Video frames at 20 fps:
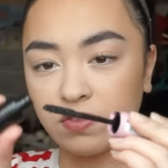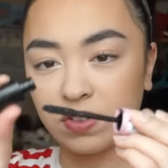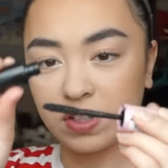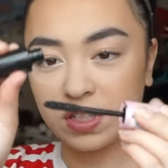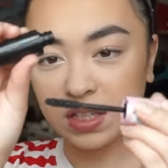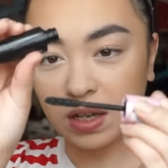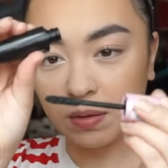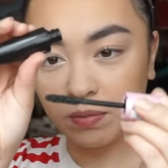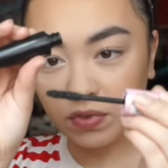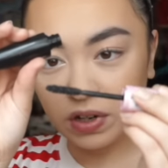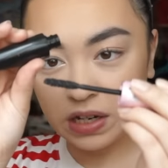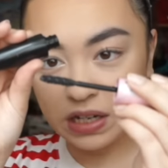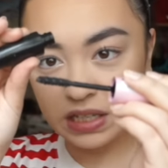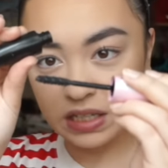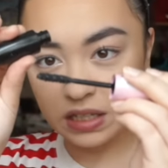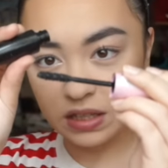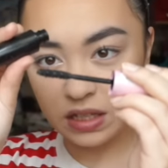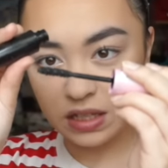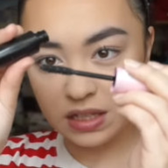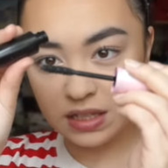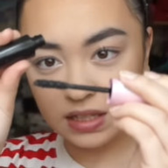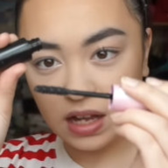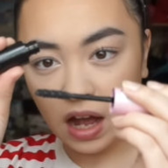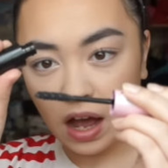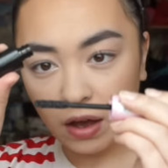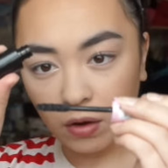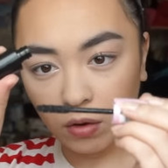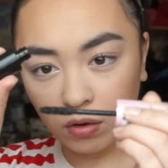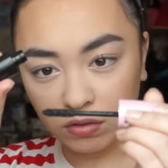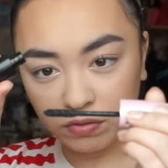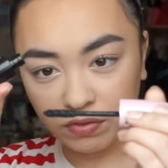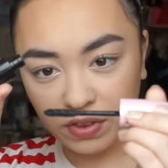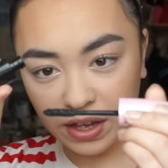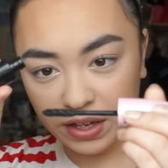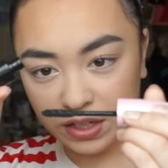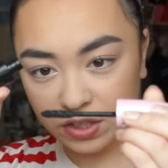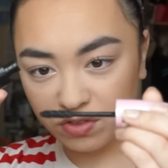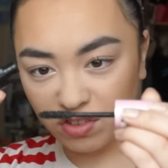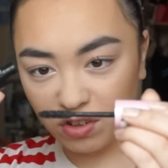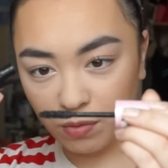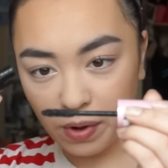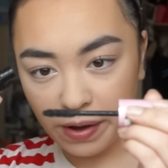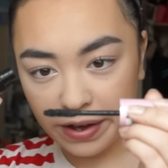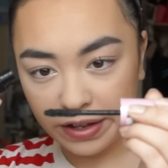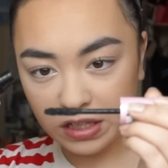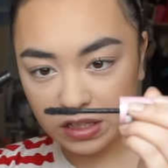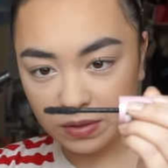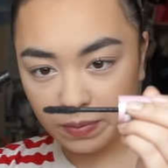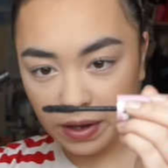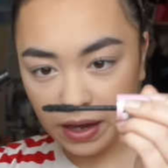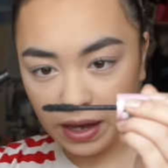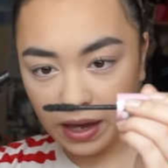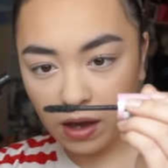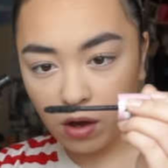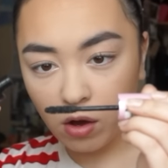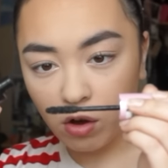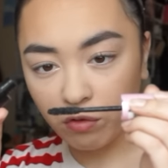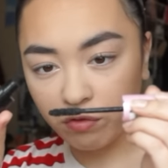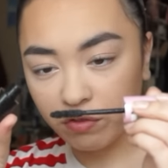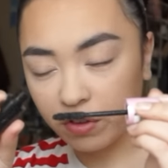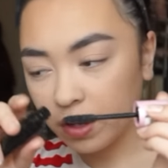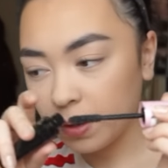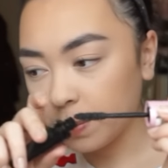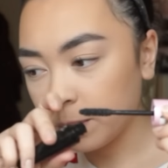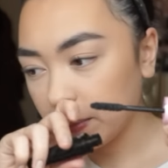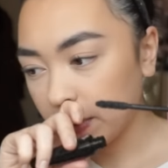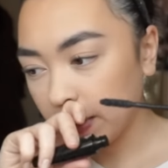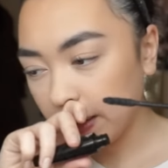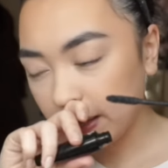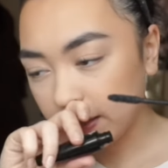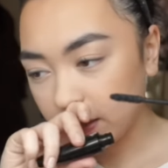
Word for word: For some reason the style of this reminds me of um,